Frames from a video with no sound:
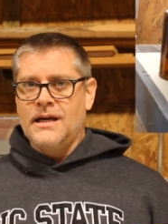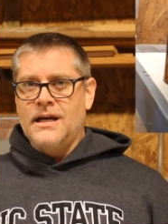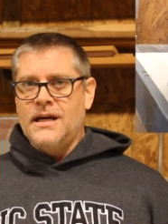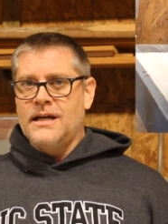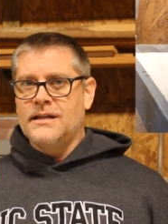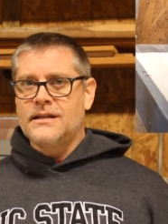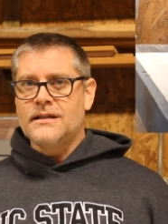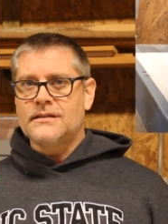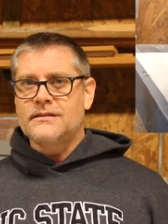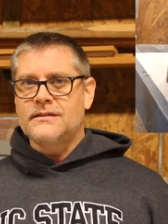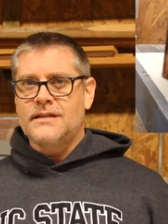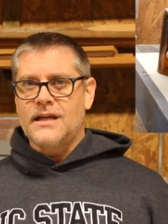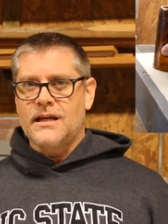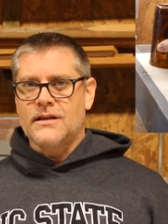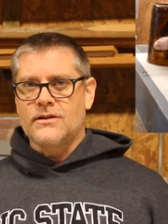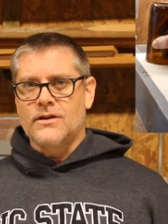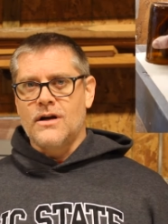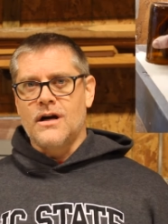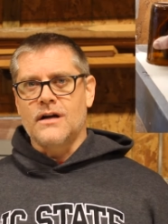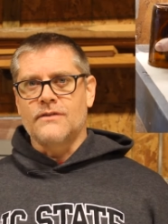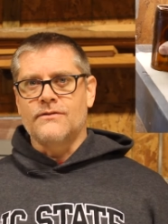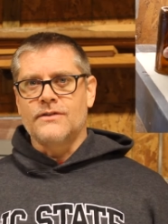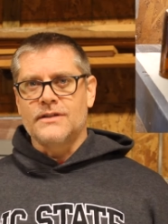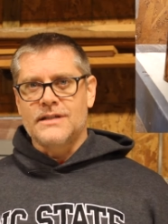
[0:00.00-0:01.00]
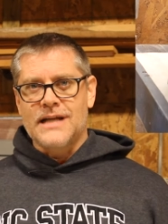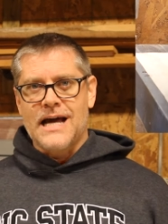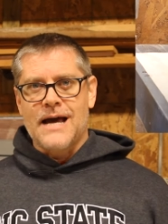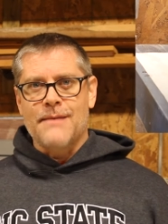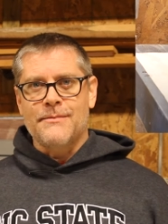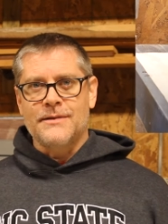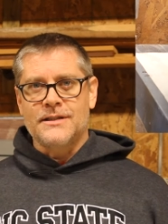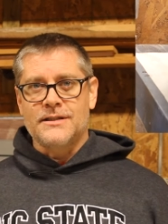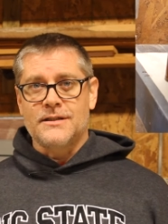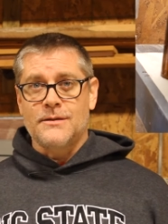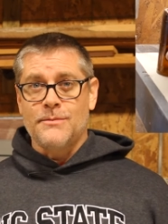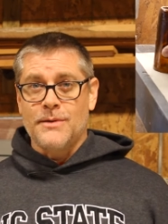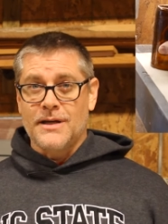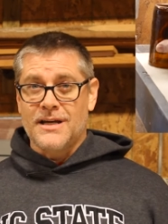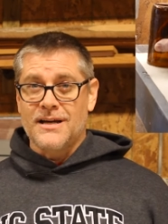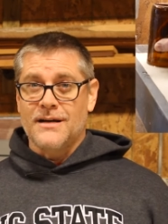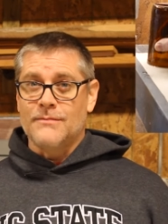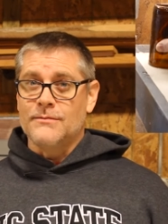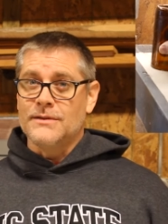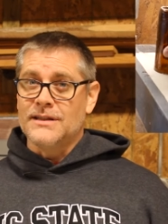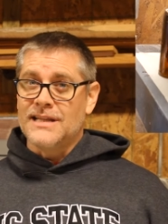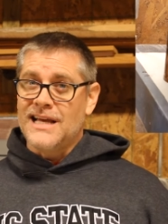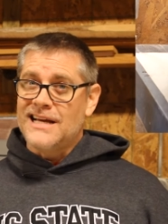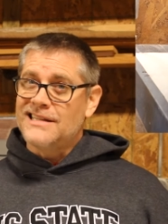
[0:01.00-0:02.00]
It doesn't take long for diamonds to
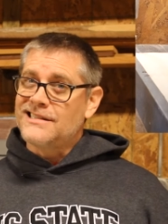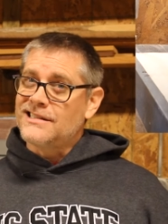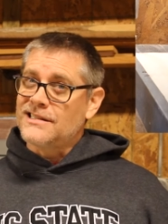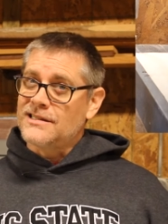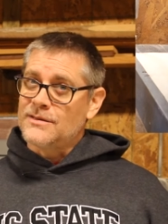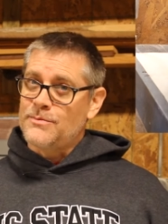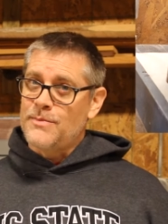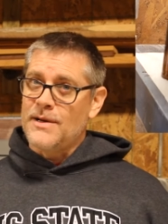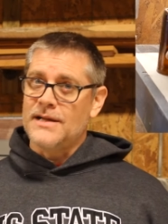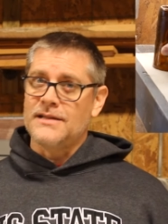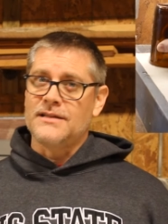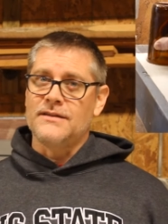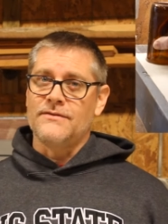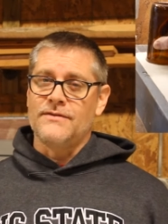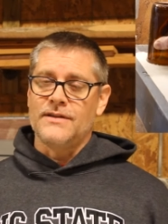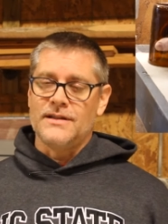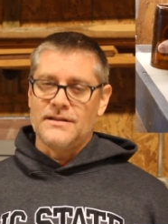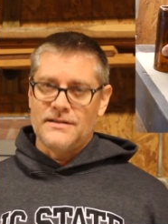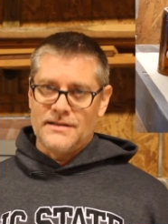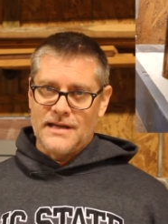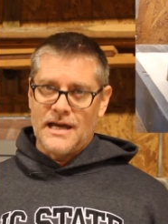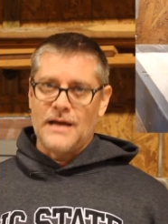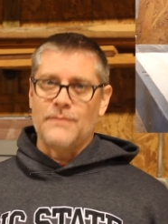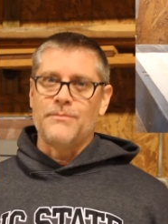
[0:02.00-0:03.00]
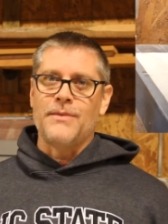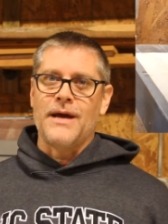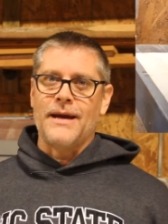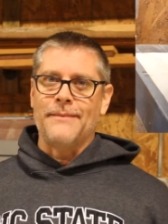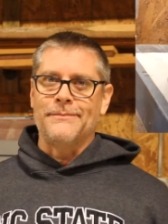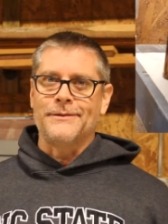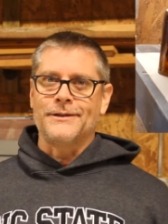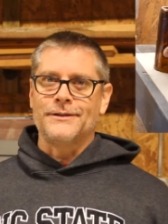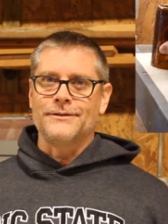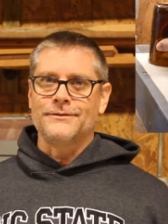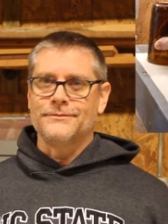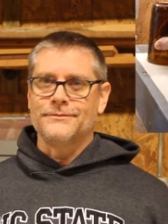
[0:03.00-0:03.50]
become less expensive than sandpaper.